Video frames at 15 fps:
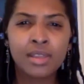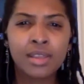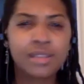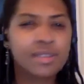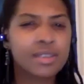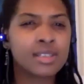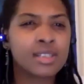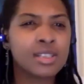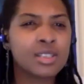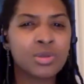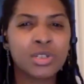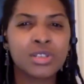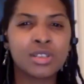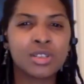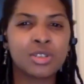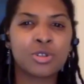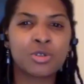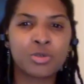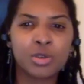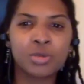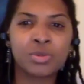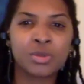that the extent to which these
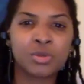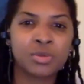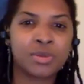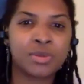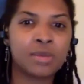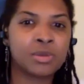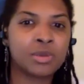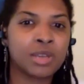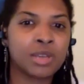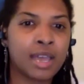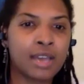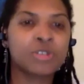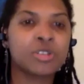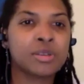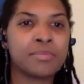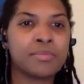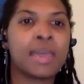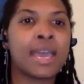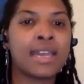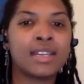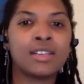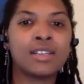groups will be able to actually
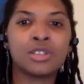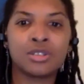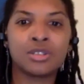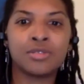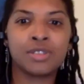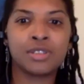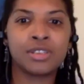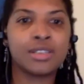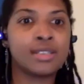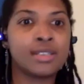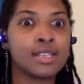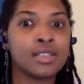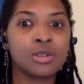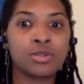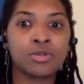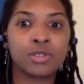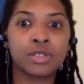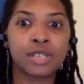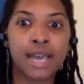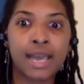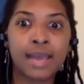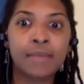manage civilian needs over
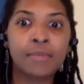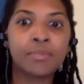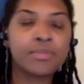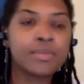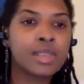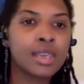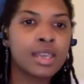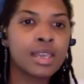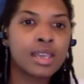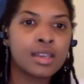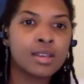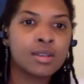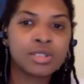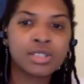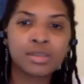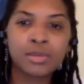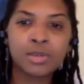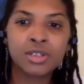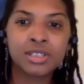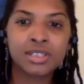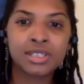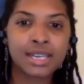time. You know,
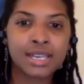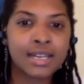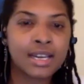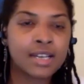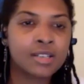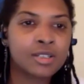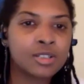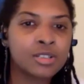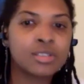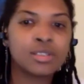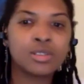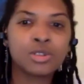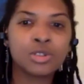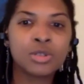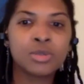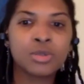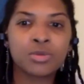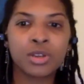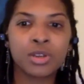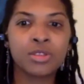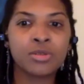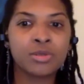similar to state actors, these groups
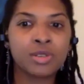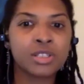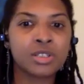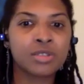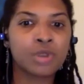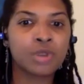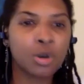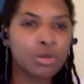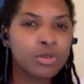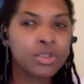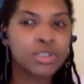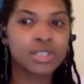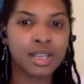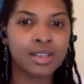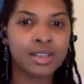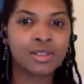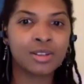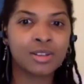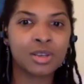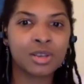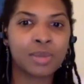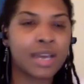run the risk of overselling
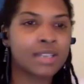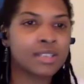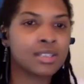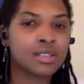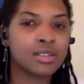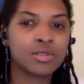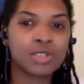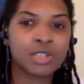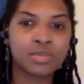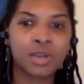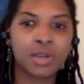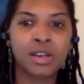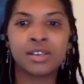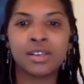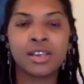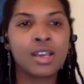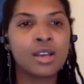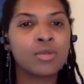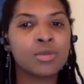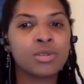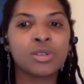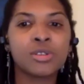their capacity to respond,
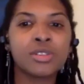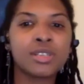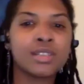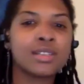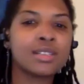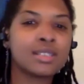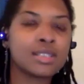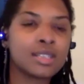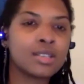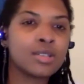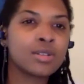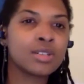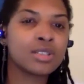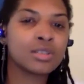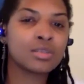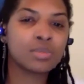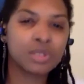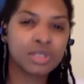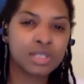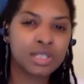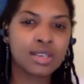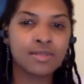resulting in a decrease in
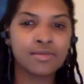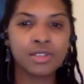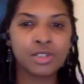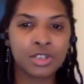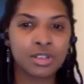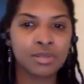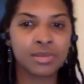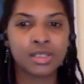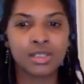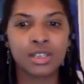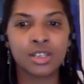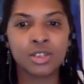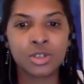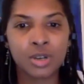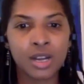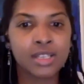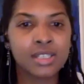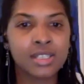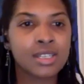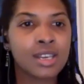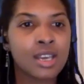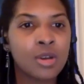perceived legitimacy and
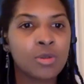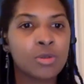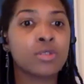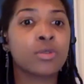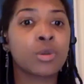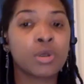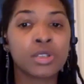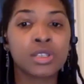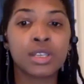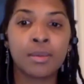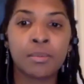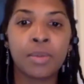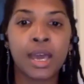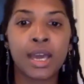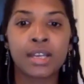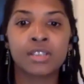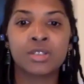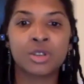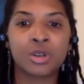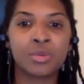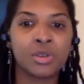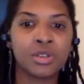trust, which of course impacts
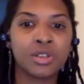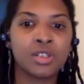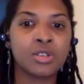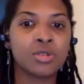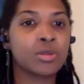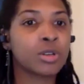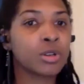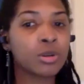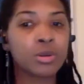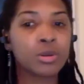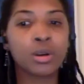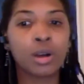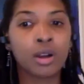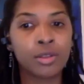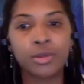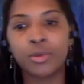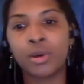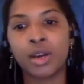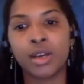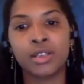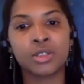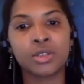their ability to recruit or
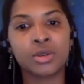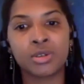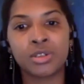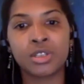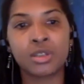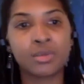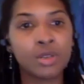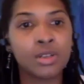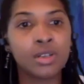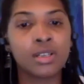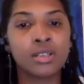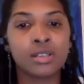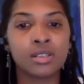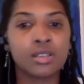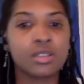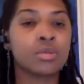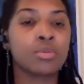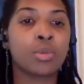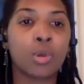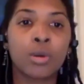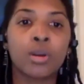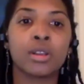otherwise coerce communities into
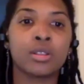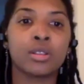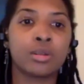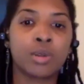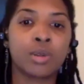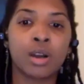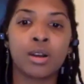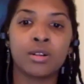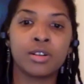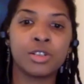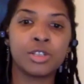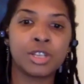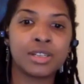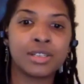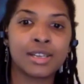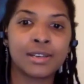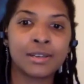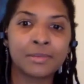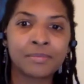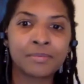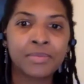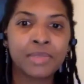supporting their broader
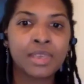agenda.